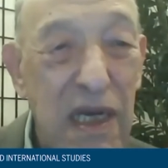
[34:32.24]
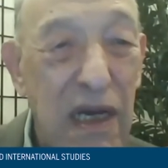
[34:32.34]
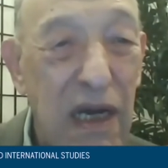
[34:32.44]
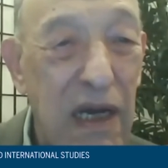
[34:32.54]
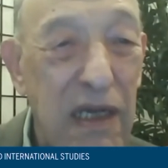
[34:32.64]

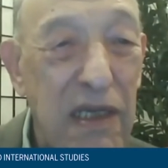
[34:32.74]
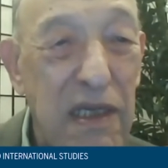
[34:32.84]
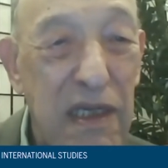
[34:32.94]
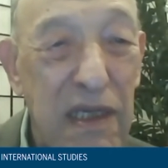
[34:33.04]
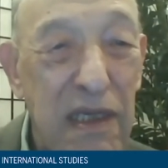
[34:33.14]

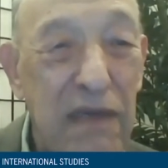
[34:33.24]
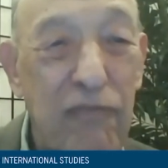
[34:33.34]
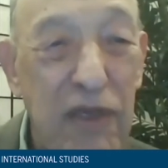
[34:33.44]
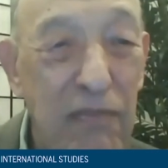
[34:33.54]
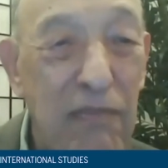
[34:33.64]
Deng
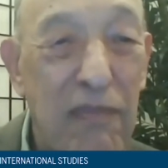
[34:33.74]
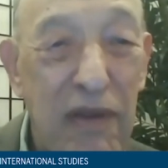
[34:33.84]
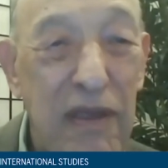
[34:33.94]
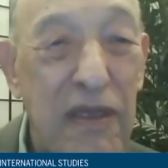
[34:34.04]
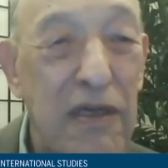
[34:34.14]

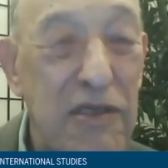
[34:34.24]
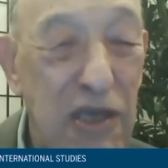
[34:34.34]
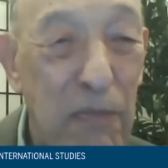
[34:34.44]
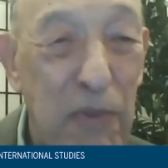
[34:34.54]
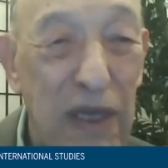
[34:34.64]

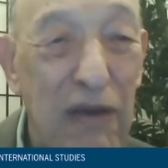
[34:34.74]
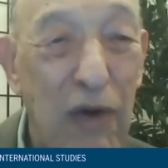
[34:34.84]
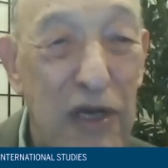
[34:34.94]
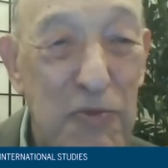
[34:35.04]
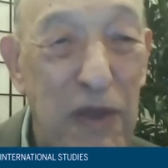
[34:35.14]
Xiaoping, who
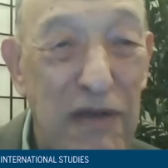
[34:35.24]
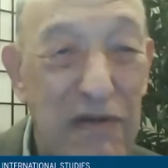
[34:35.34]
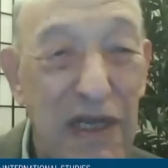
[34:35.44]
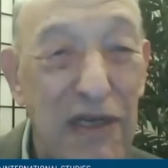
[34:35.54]
I spent 10